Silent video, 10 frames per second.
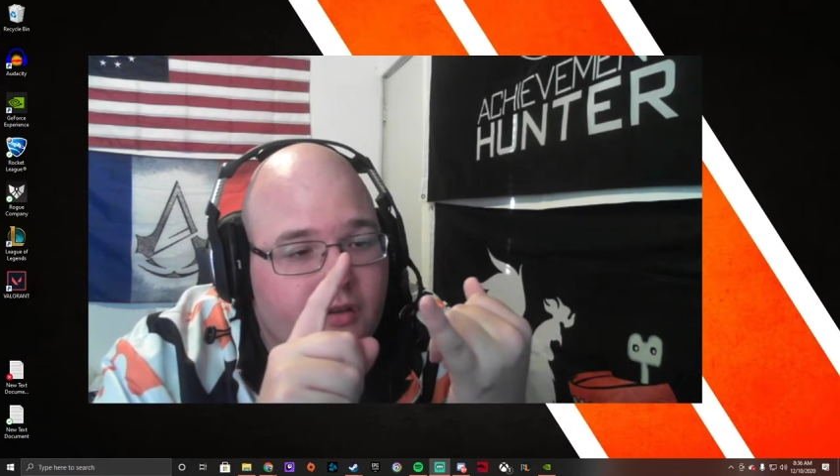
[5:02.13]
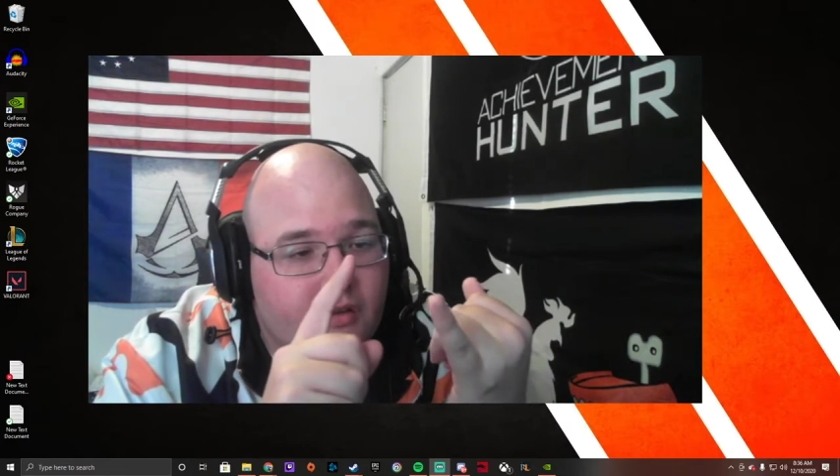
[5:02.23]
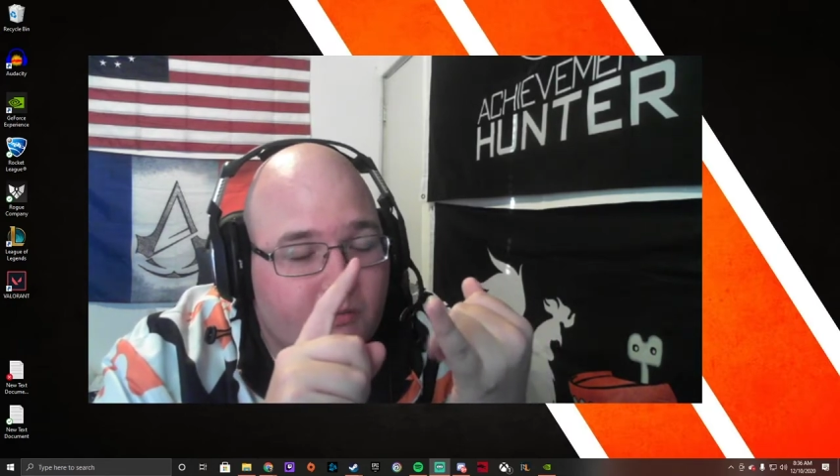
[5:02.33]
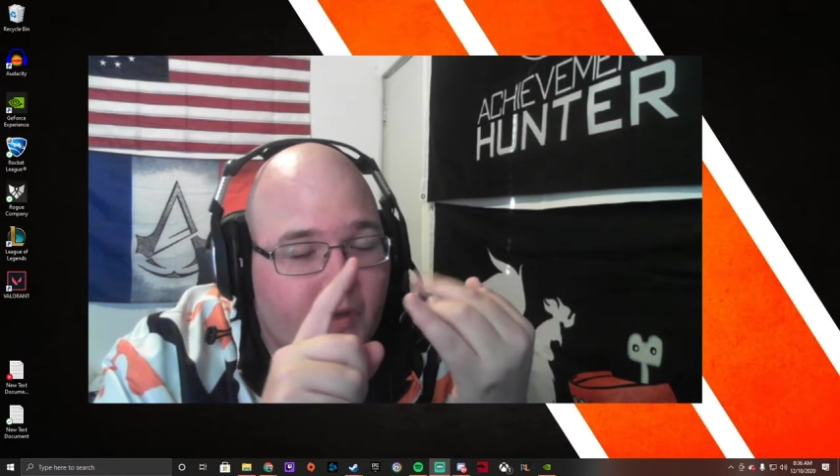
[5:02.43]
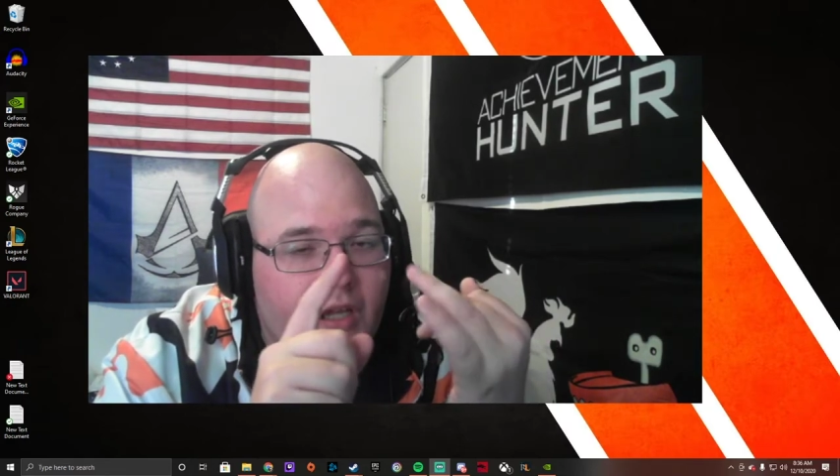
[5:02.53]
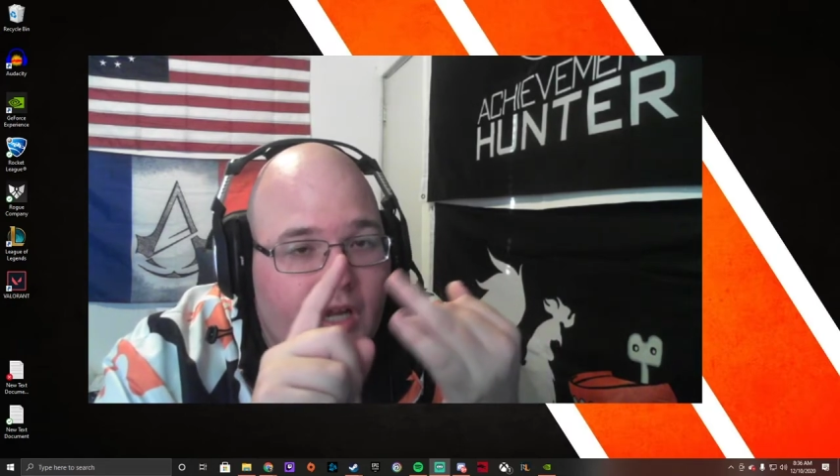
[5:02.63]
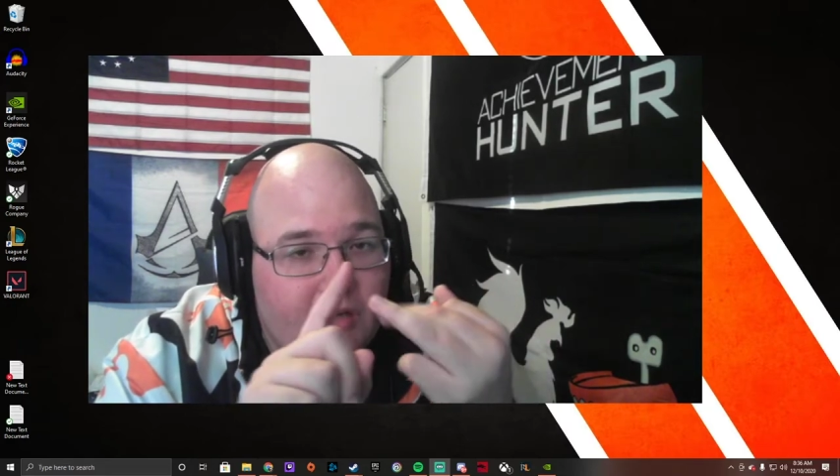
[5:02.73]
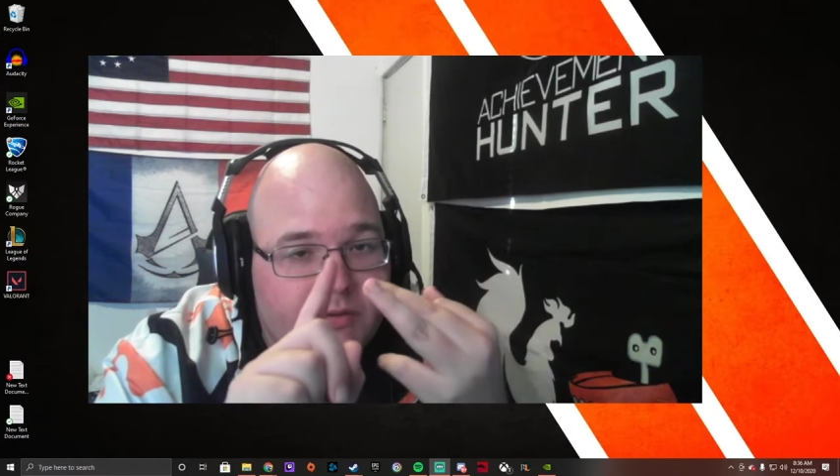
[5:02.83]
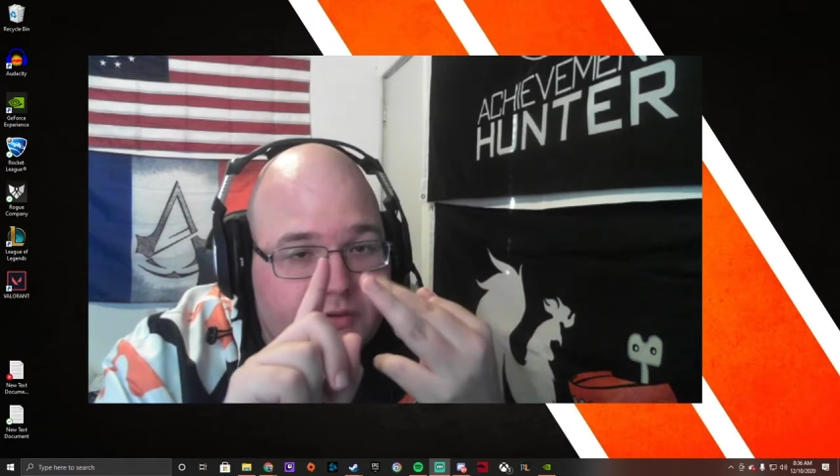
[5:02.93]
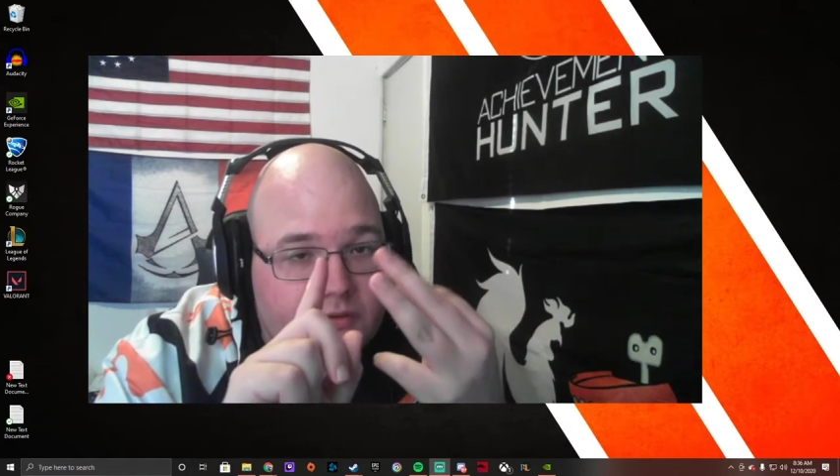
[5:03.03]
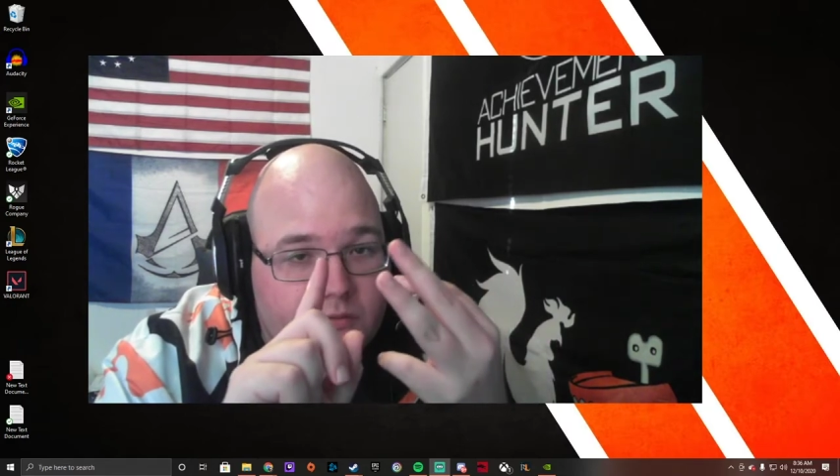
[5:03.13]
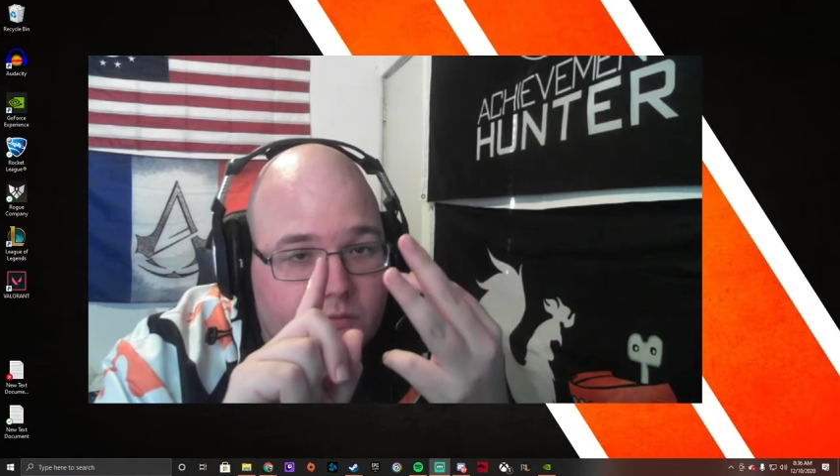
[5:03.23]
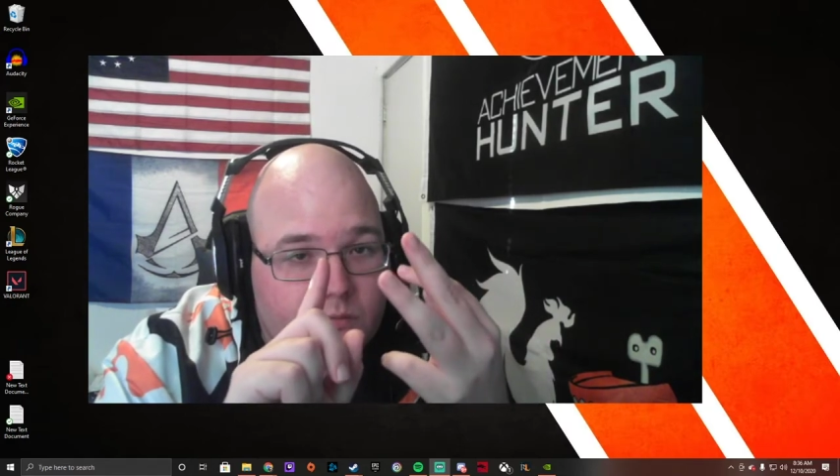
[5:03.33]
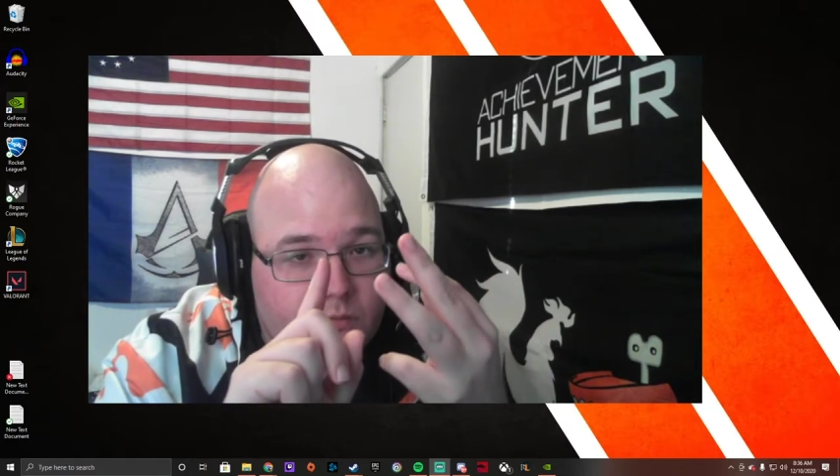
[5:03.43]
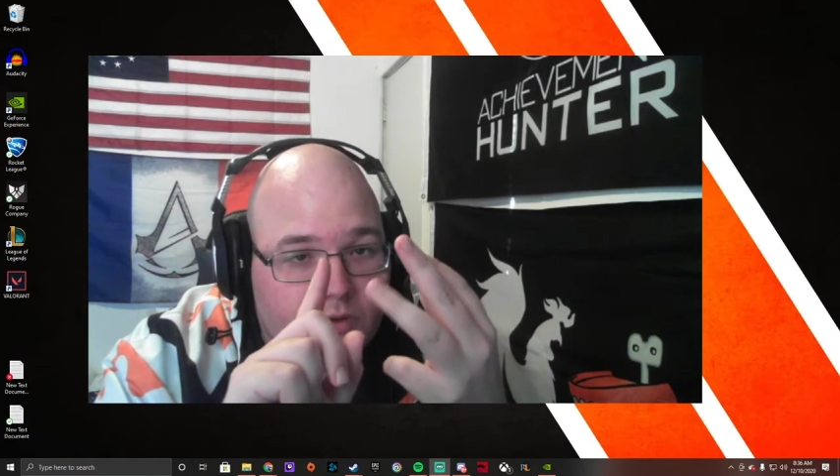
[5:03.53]
The way I was
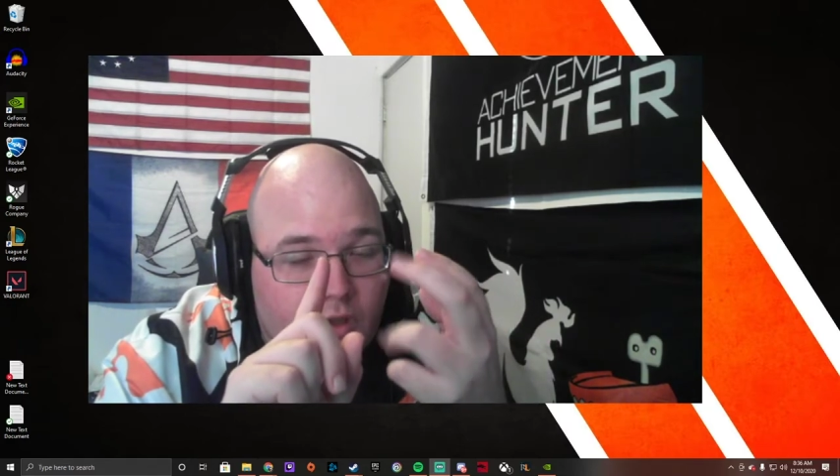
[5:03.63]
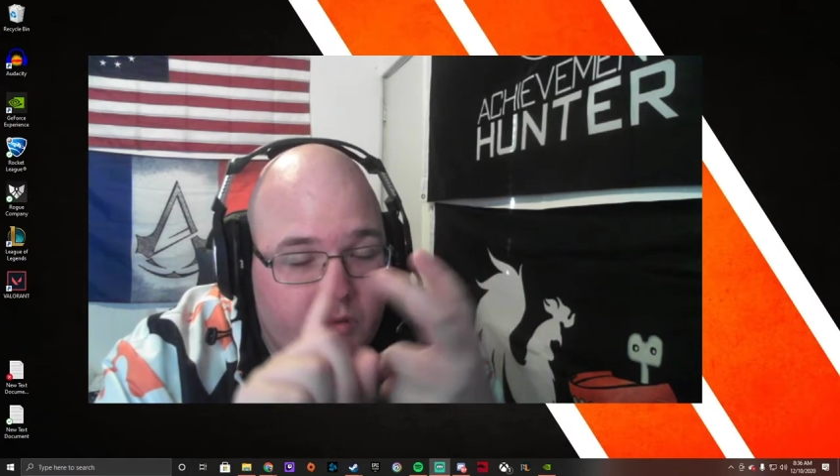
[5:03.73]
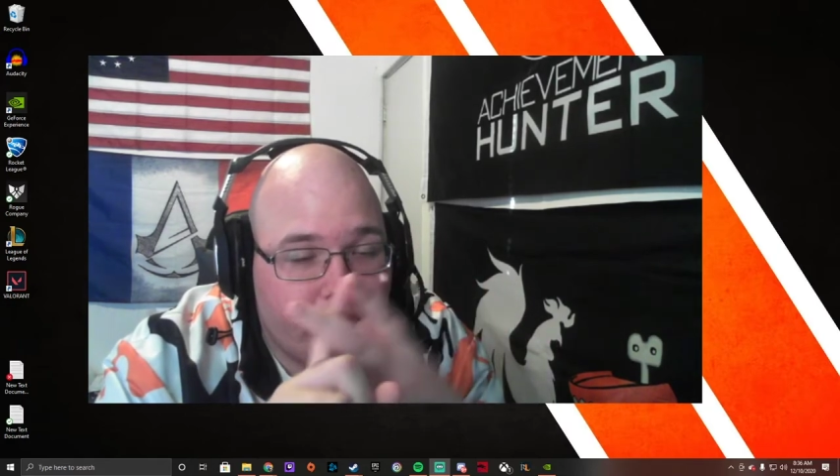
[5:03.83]
going